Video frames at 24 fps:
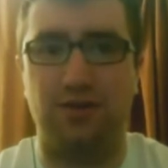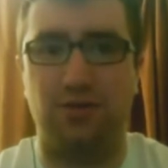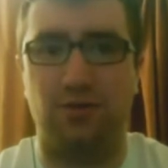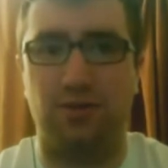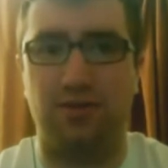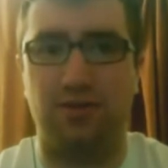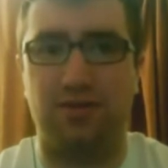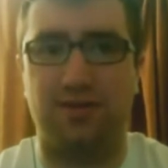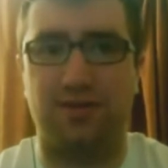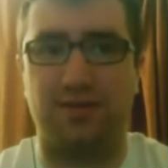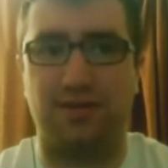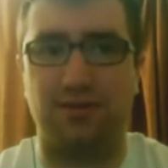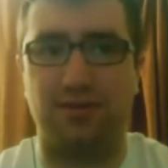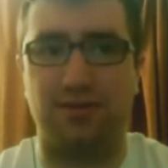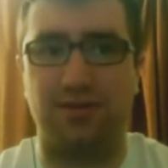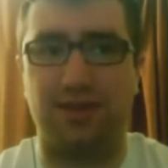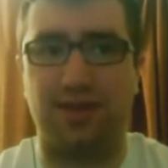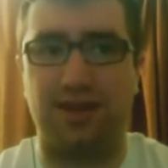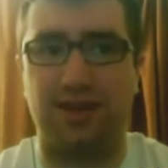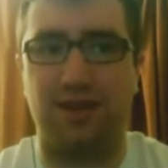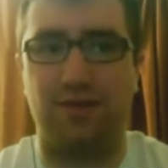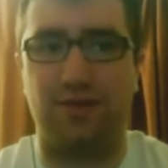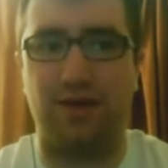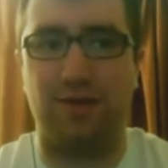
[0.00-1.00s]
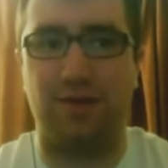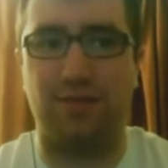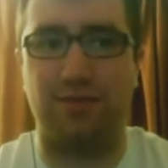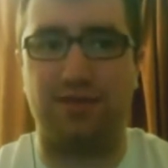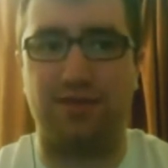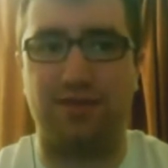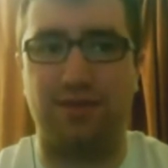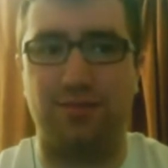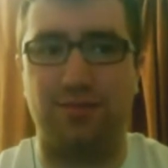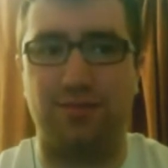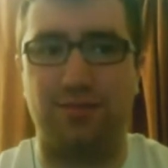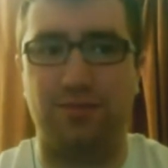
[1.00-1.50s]
would certainly give him
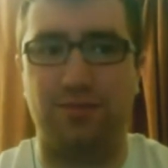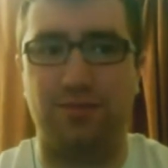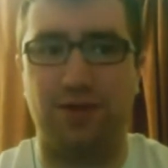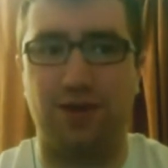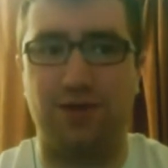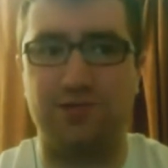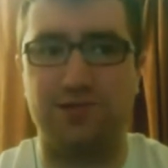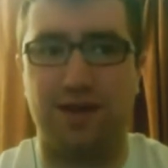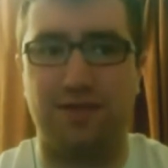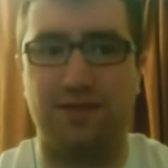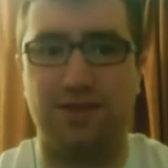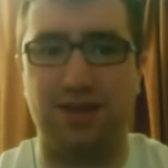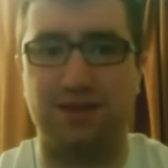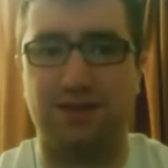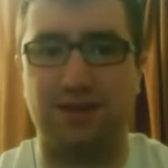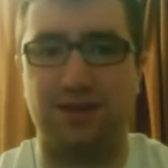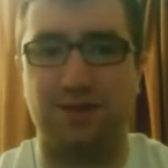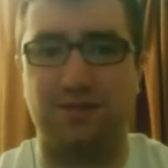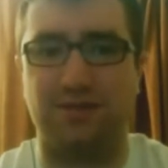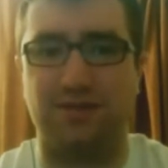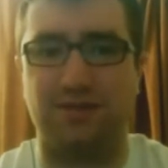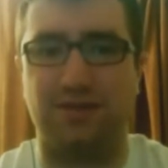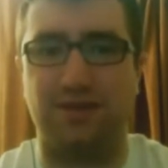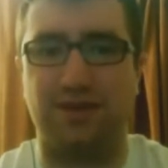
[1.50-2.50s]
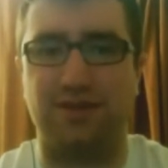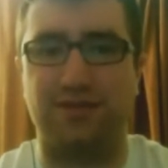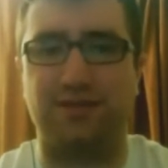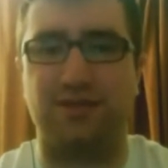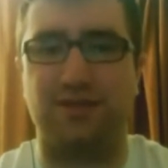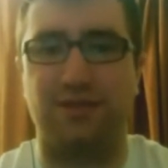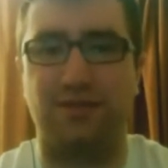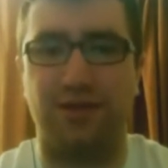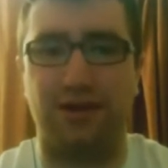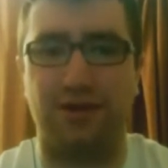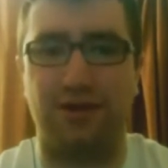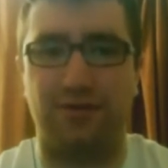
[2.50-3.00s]
some longevity in terms of his
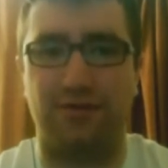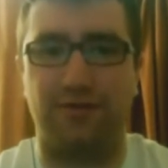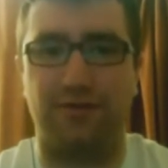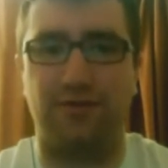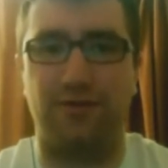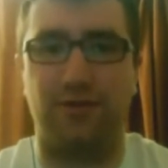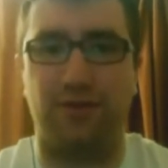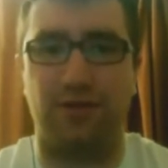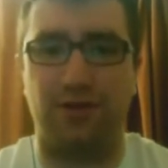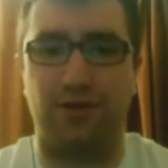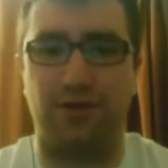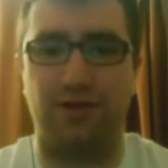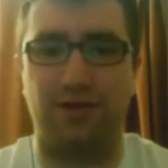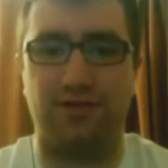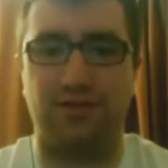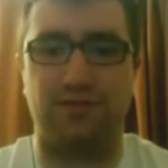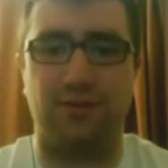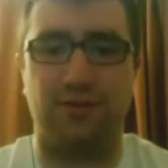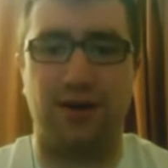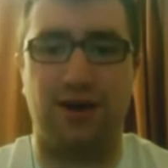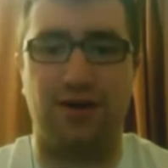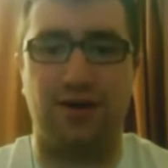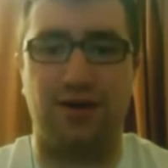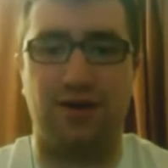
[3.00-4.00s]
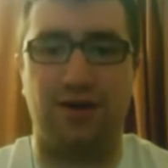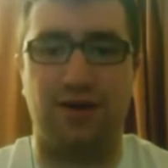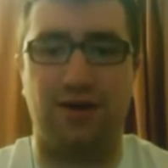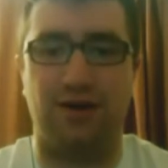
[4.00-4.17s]
career with Florida as well,